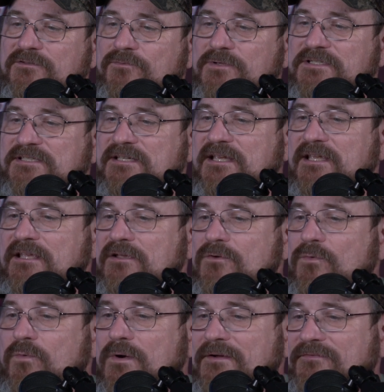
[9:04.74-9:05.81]
which
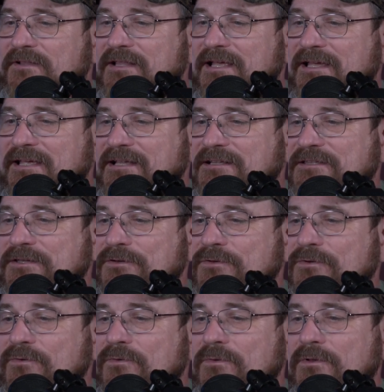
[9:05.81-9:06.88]
equivalent
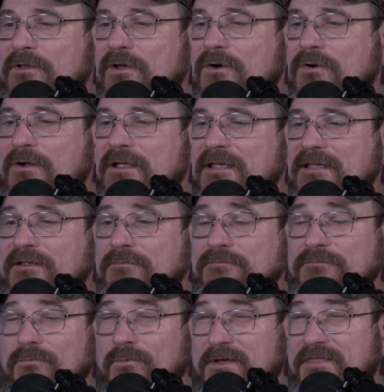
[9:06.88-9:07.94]
to long
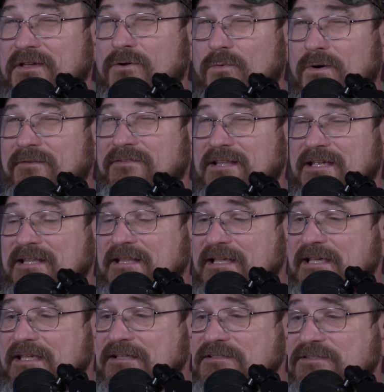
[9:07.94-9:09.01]
with equivalent
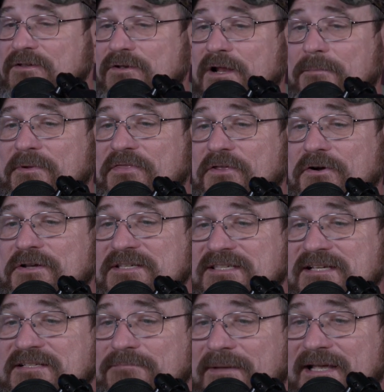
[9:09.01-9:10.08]
length. So number
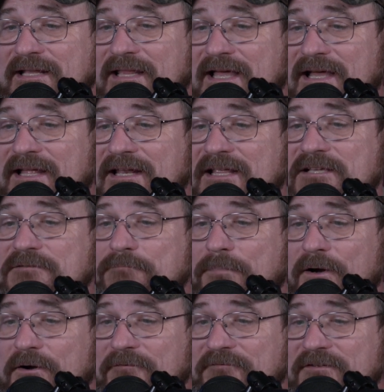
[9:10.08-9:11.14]
36 bank line is
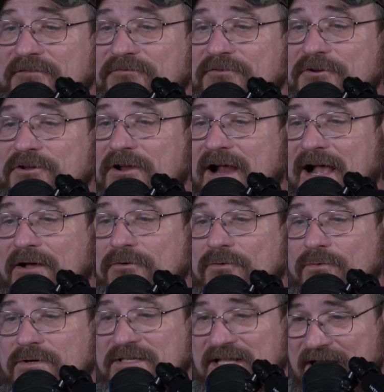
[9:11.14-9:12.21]
perfect for your
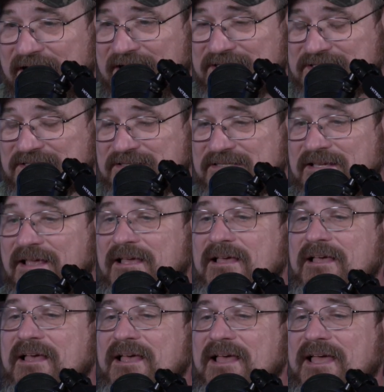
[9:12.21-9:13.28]
outdoor tasks.
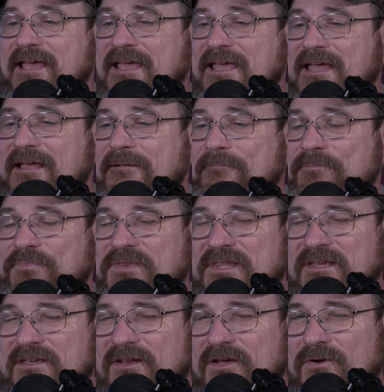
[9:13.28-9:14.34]
And,
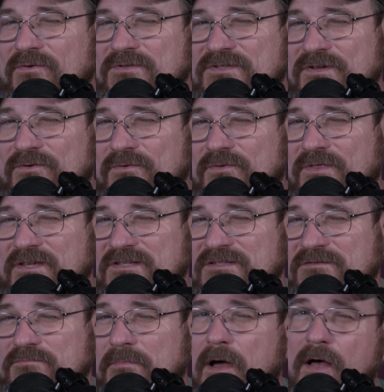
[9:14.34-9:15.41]
so the
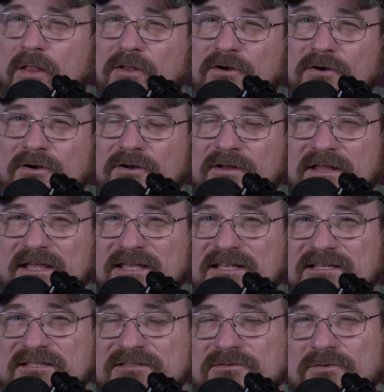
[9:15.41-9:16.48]
smaller
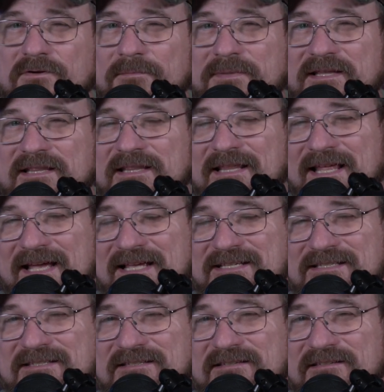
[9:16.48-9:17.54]
is going to be
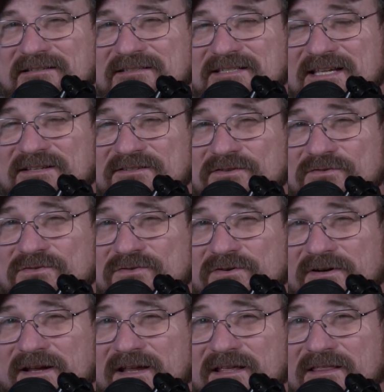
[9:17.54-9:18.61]
less tensile
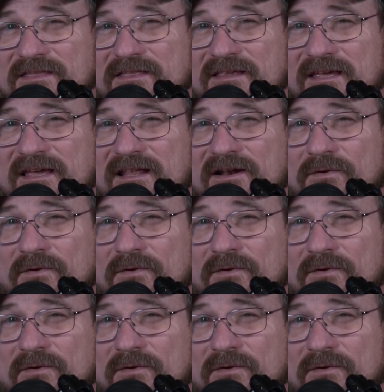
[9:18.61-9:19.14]
strength and